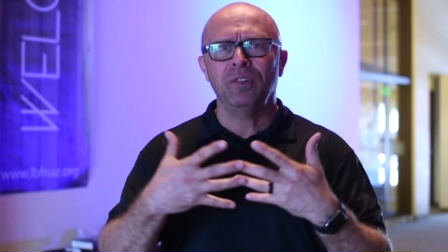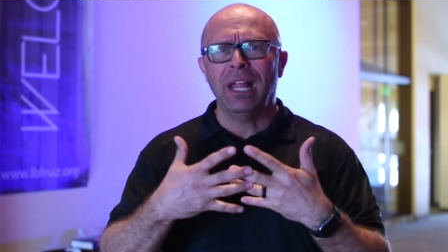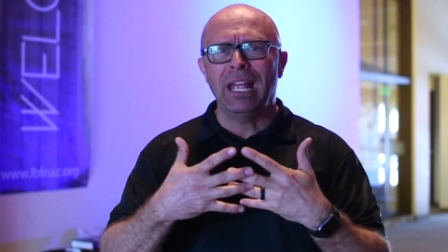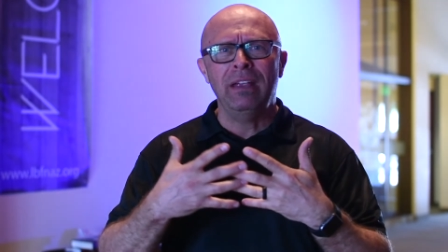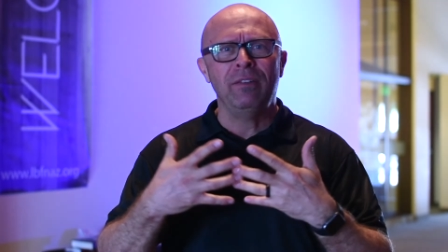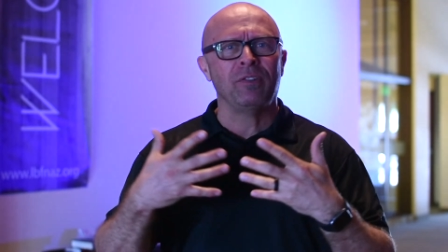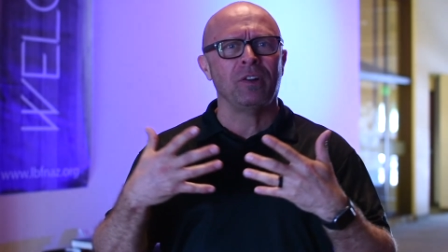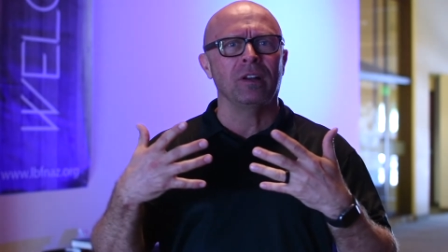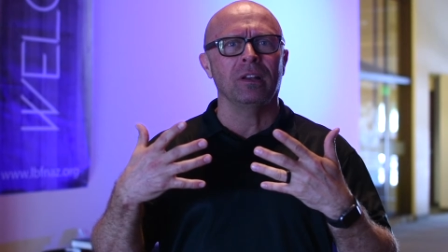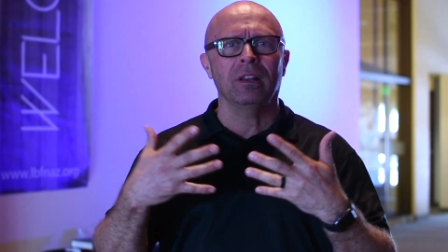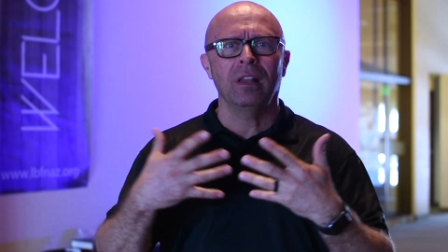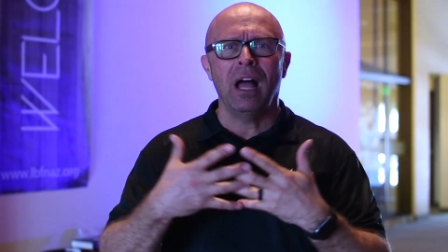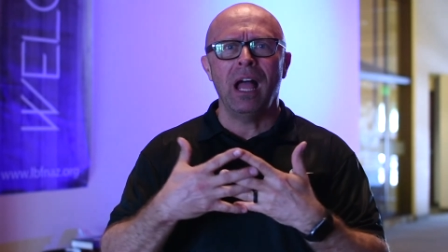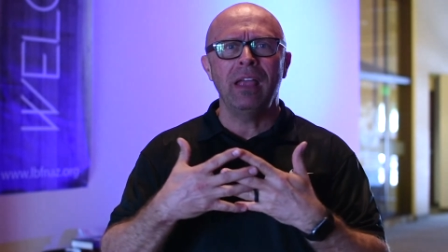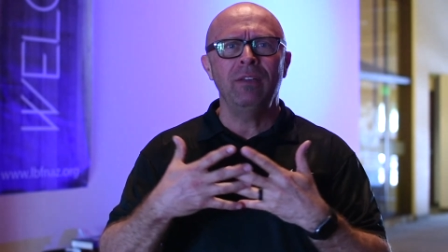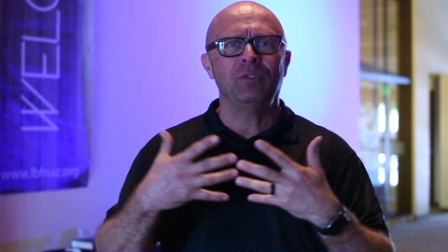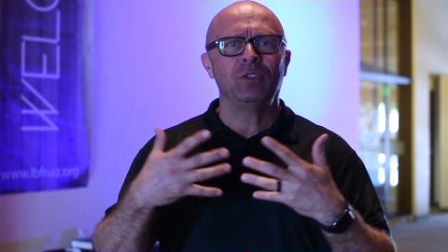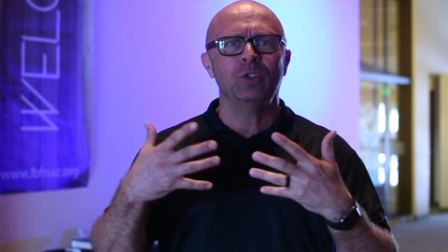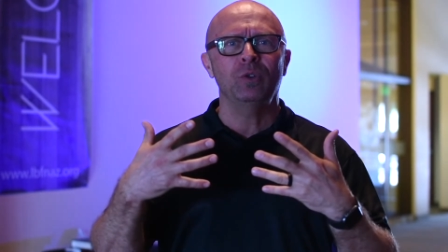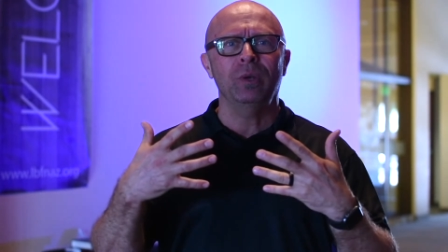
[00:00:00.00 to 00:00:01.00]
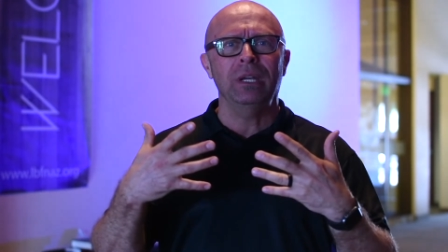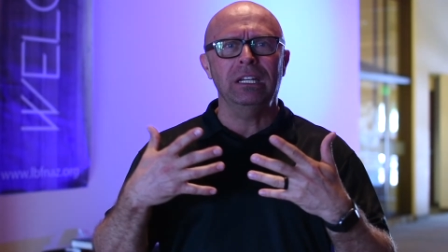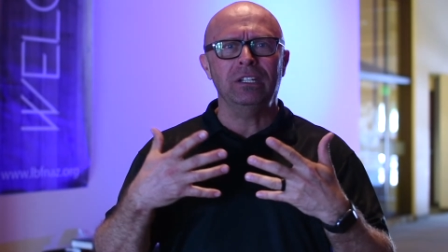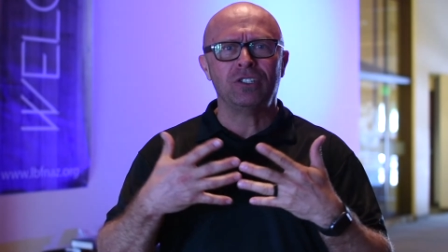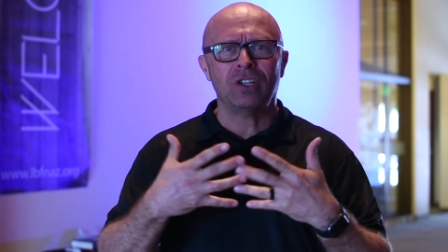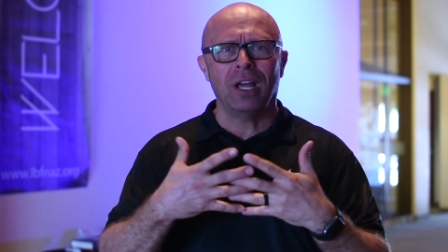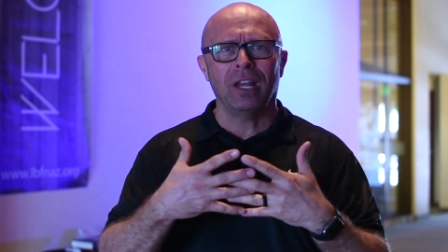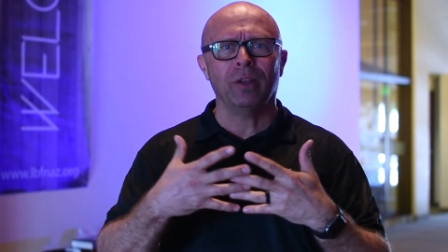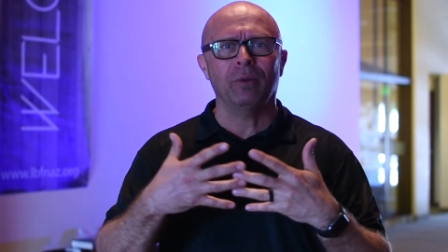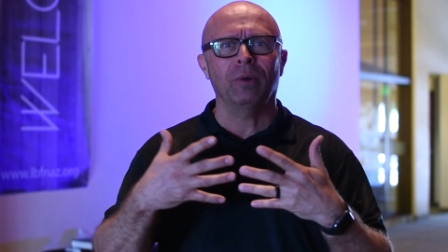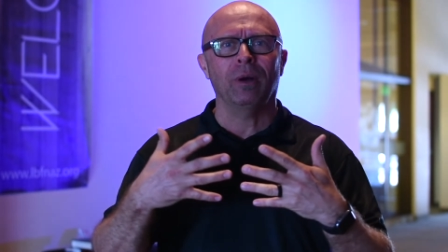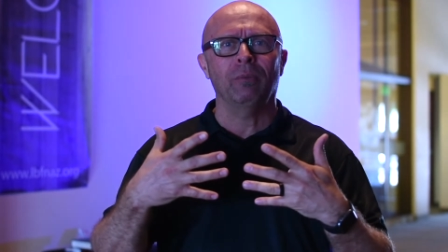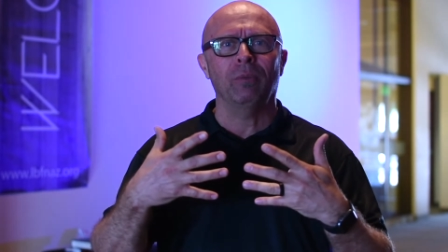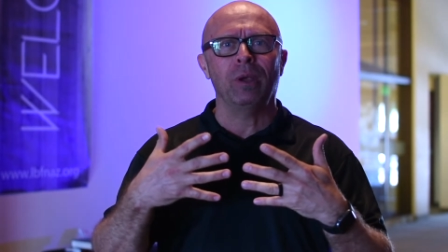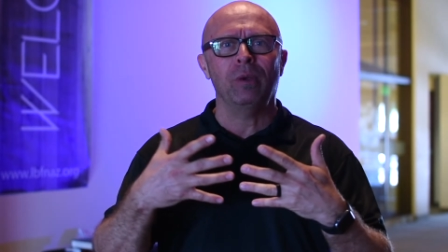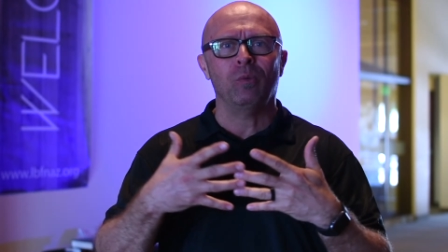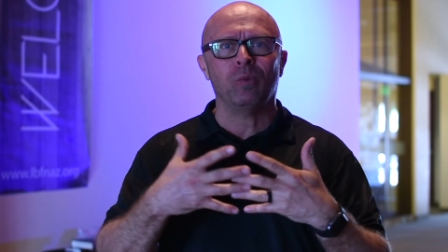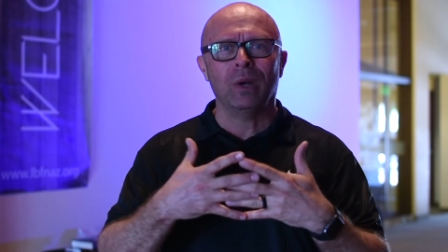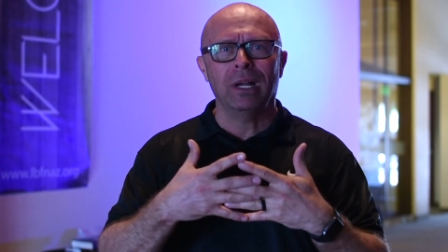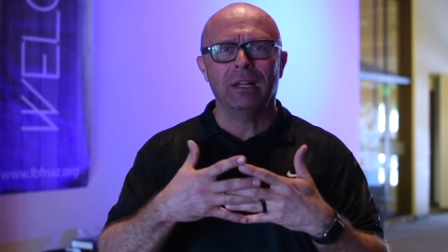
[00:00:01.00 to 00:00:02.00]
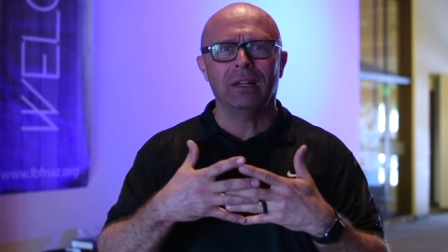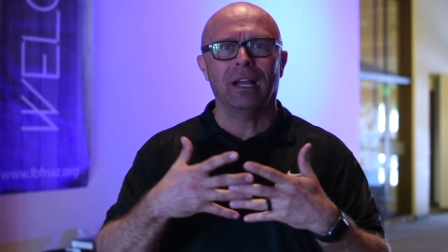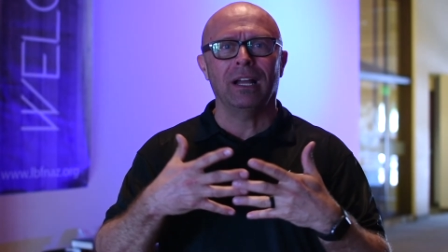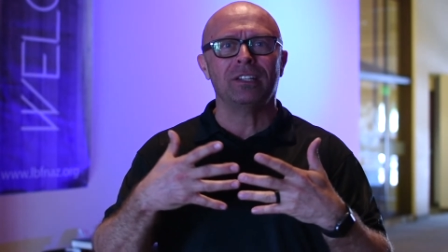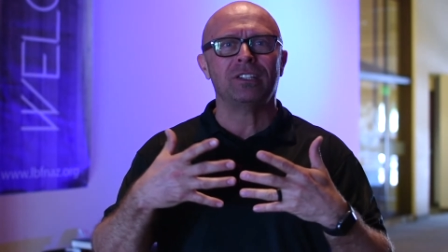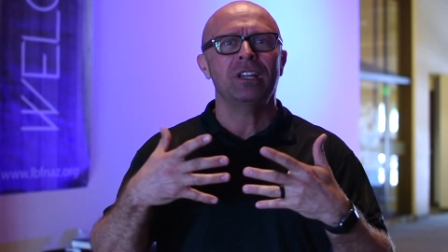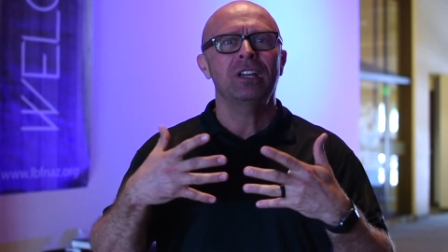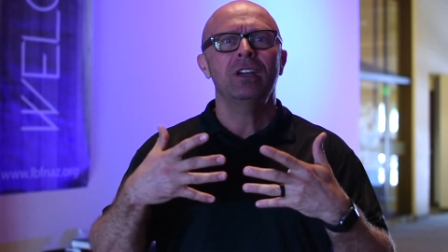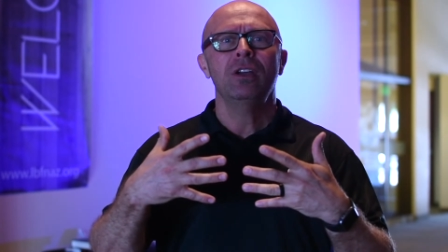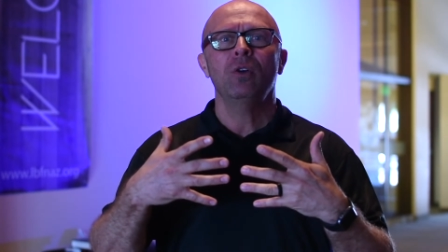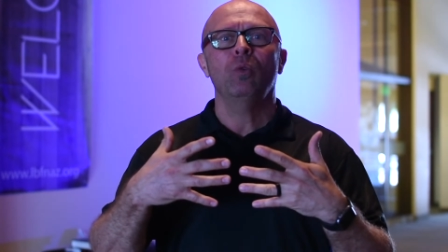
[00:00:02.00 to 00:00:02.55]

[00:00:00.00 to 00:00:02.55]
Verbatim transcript: flavor and life to each other when we realize